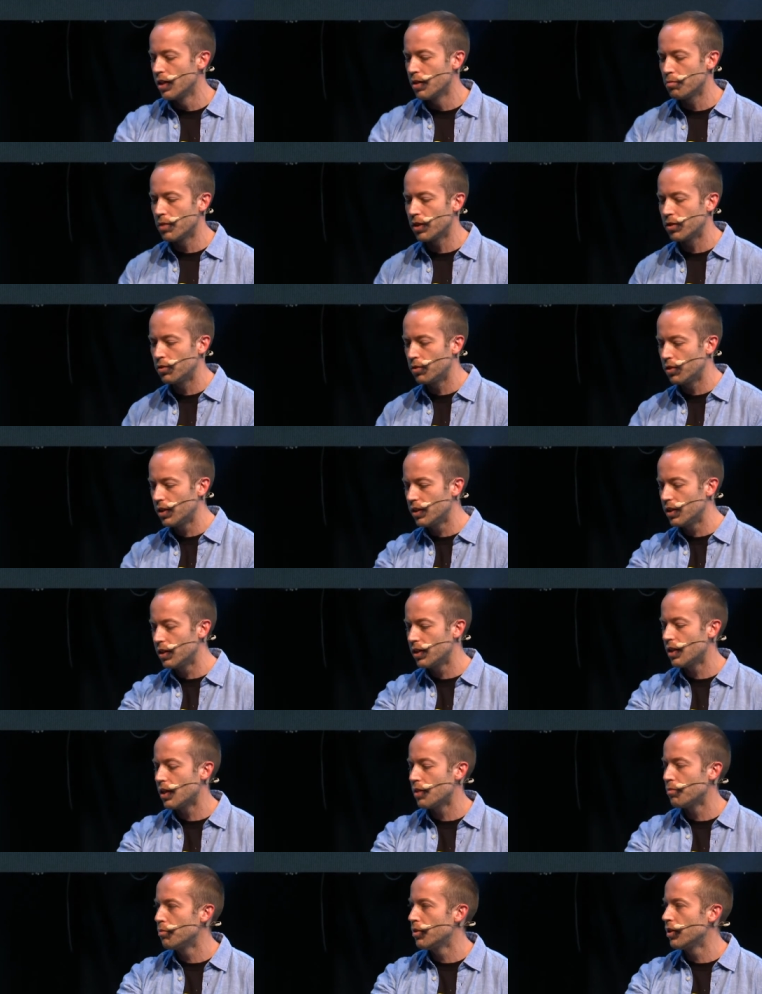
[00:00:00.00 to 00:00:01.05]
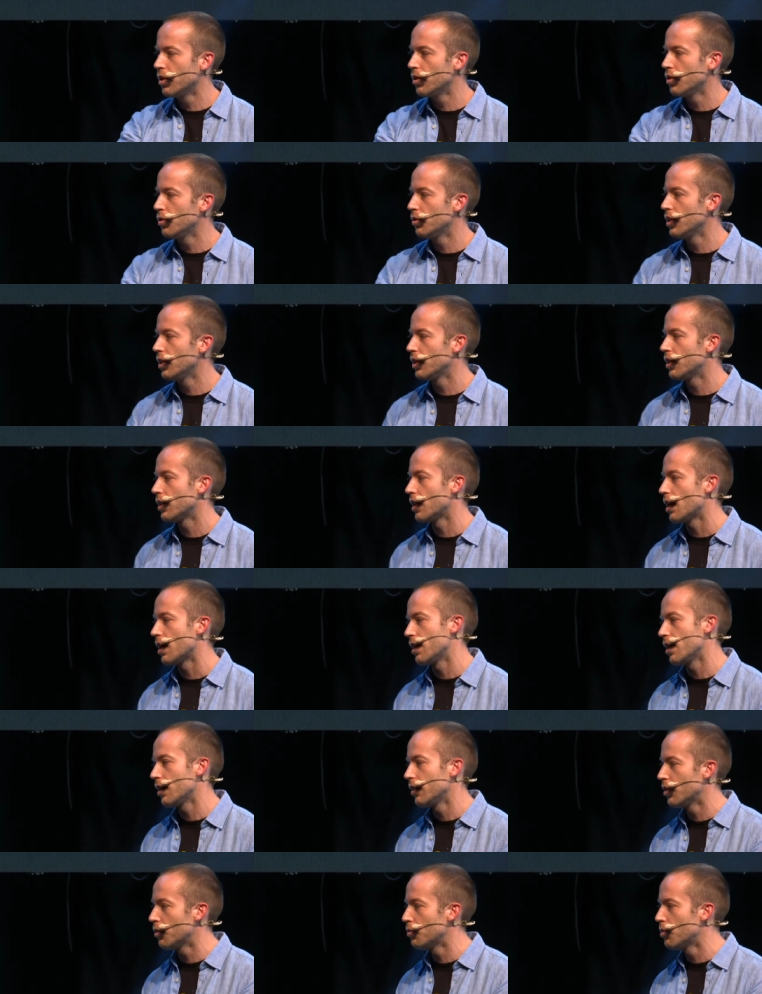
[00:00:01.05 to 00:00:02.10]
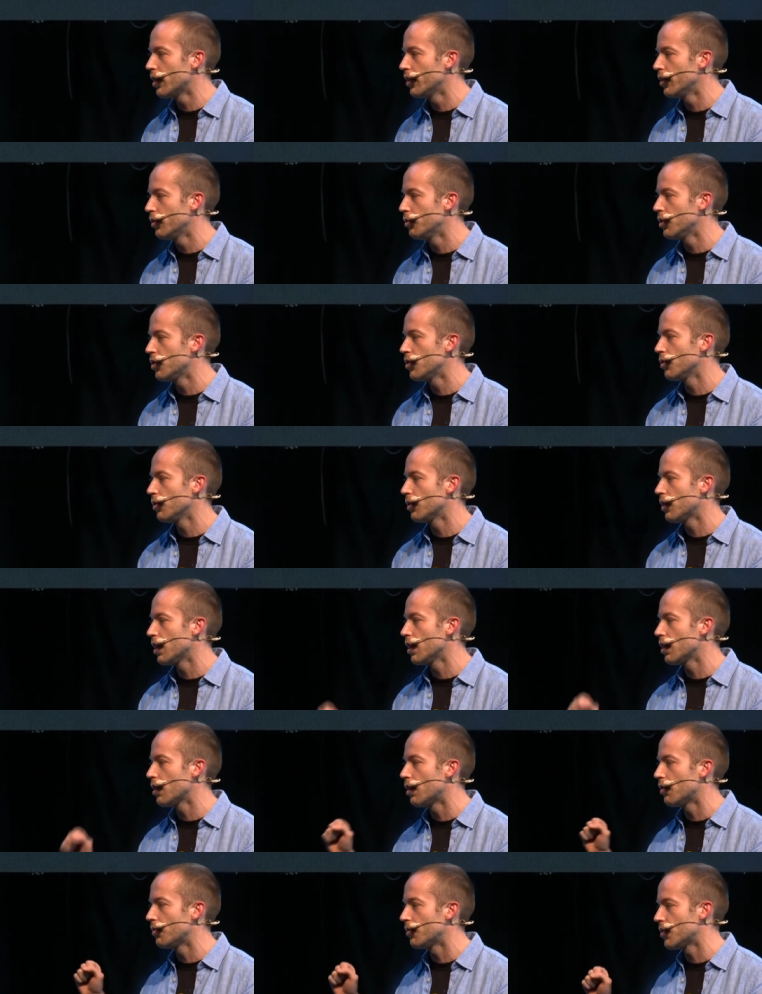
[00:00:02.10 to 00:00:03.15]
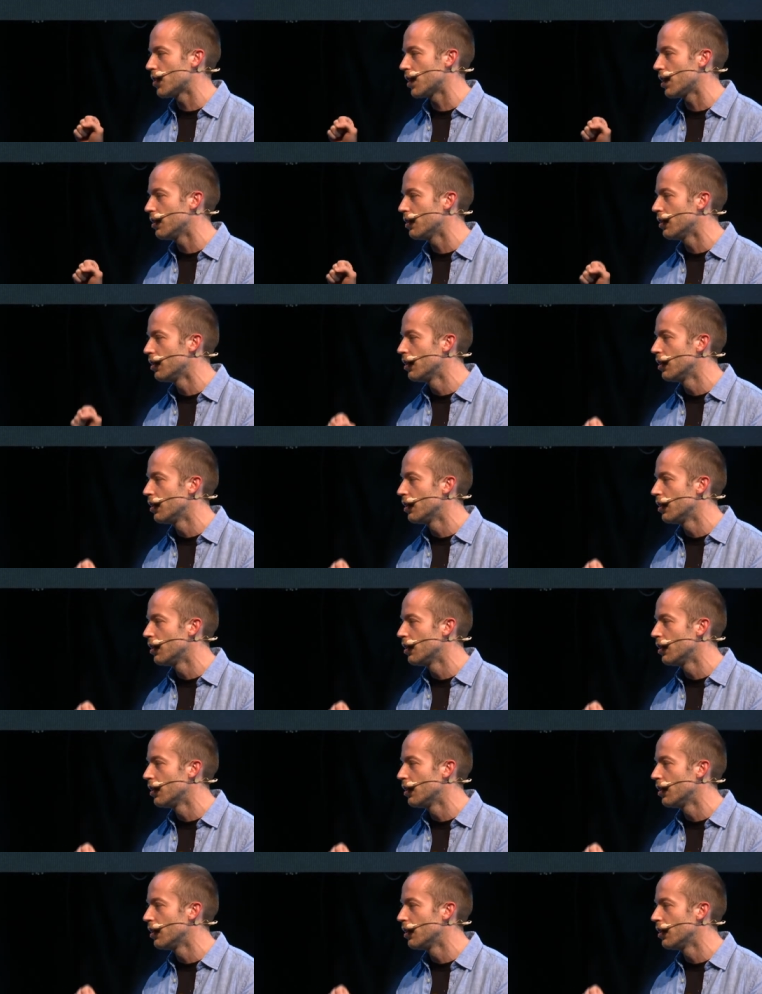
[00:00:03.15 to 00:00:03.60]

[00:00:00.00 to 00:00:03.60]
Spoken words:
But to read that number, you need another one, which you take off chain.